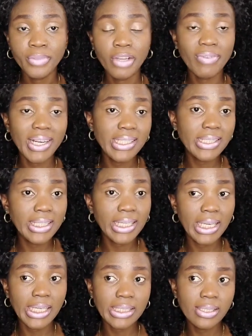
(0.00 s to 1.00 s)
vanity
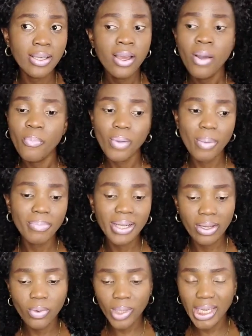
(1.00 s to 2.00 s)
case. But I'm
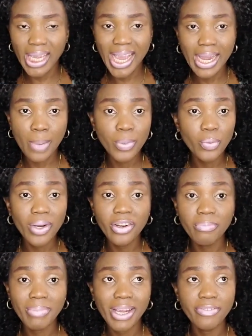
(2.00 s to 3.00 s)
like, okay, I'm not
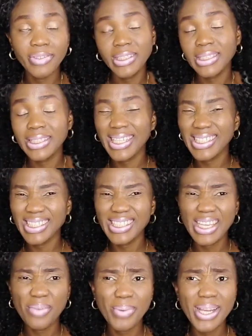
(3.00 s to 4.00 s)
wearing my vanity case this
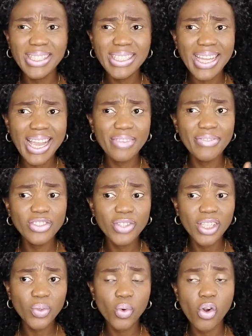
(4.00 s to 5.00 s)
day. But I think I
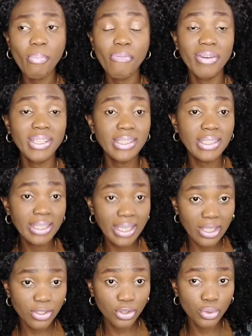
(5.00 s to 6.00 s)
eventually wore my vanity
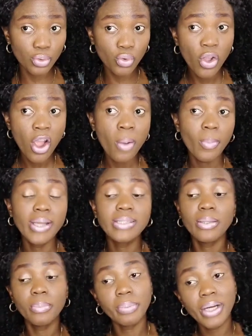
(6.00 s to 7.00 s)
case too. But it's
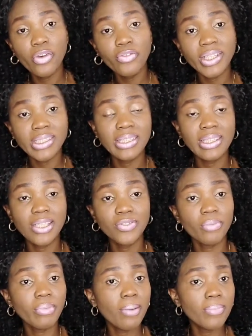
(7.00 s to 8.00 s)
a brown vanity case
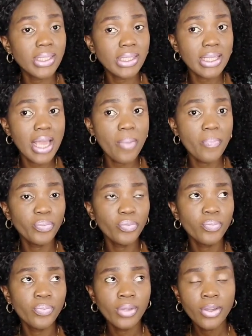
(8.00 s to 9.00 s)
from MCM.
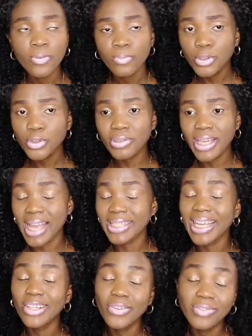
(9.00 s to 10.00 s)
Which you guys,
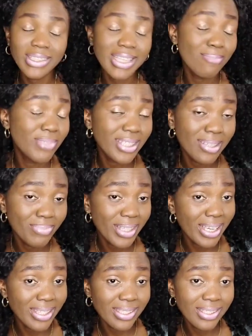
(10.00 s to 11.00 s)
I love this MCM
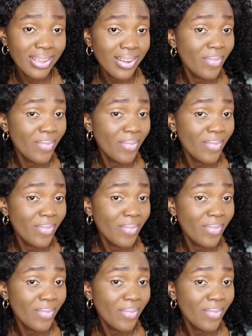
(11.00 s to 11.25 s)
case